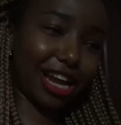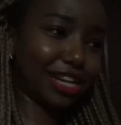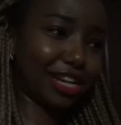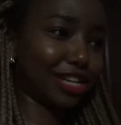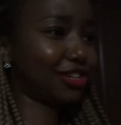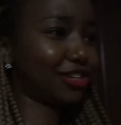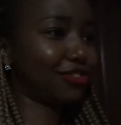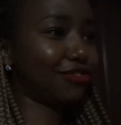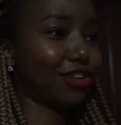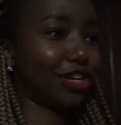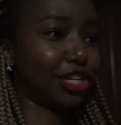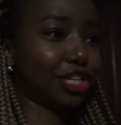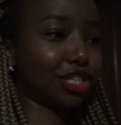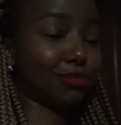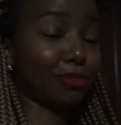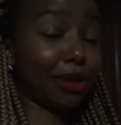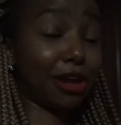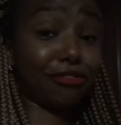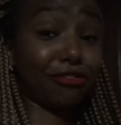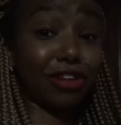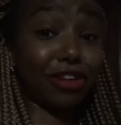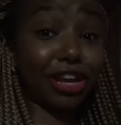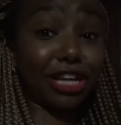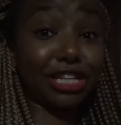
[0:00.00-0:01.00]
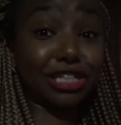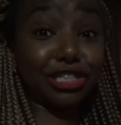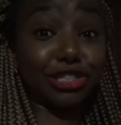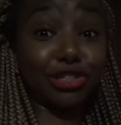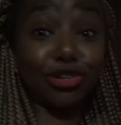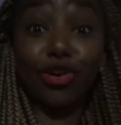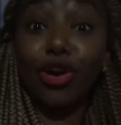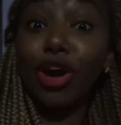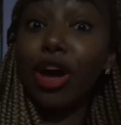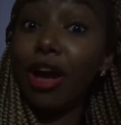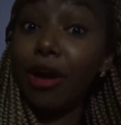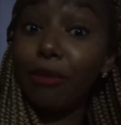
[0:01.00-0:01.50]
I didn't finish my fries
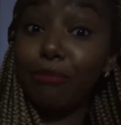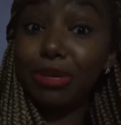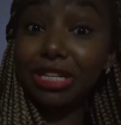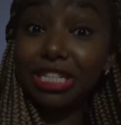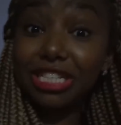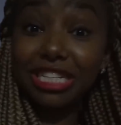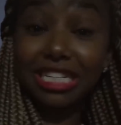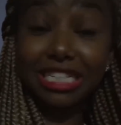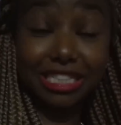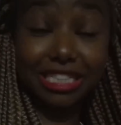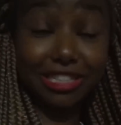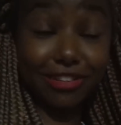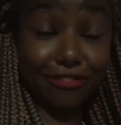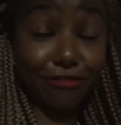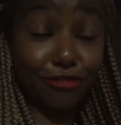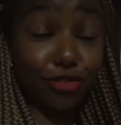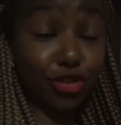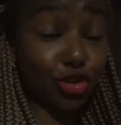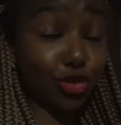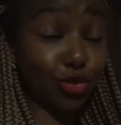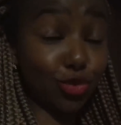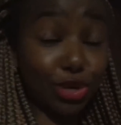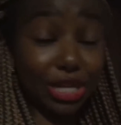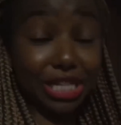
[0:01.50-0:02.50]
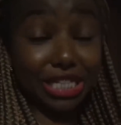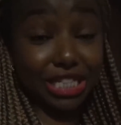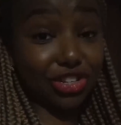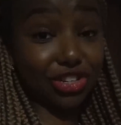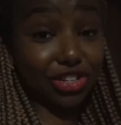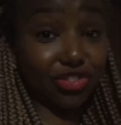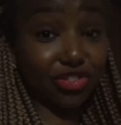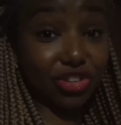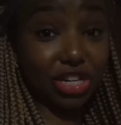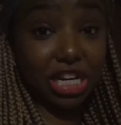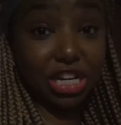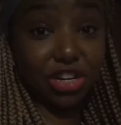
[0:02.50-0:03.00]
though. But yes, the food was
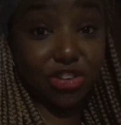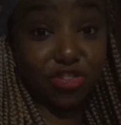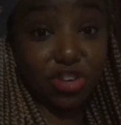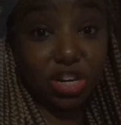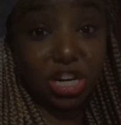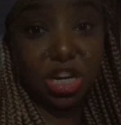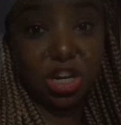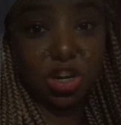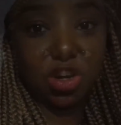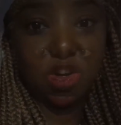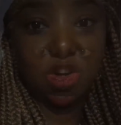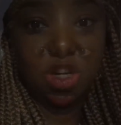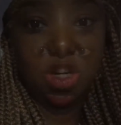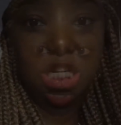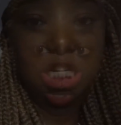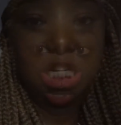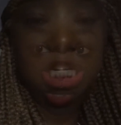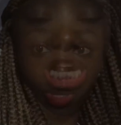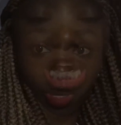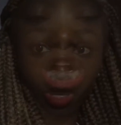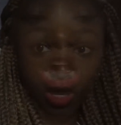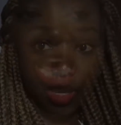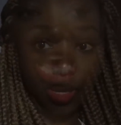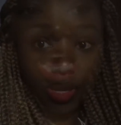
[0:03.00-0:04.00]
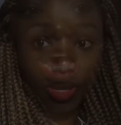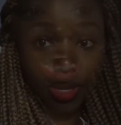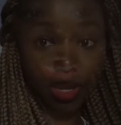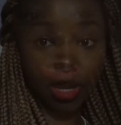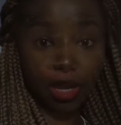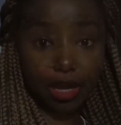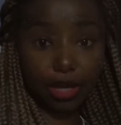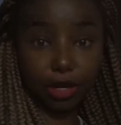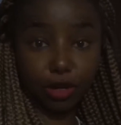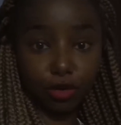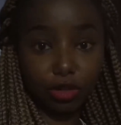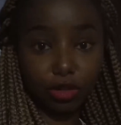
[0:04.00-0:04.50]
really, really good.
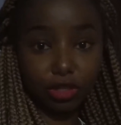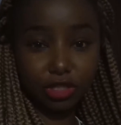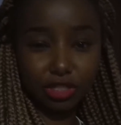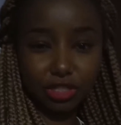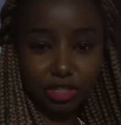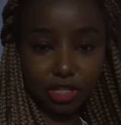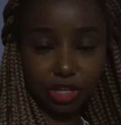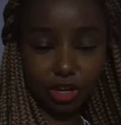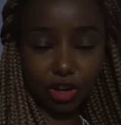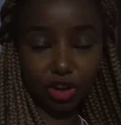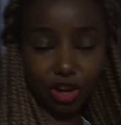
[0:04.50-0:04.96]
And also the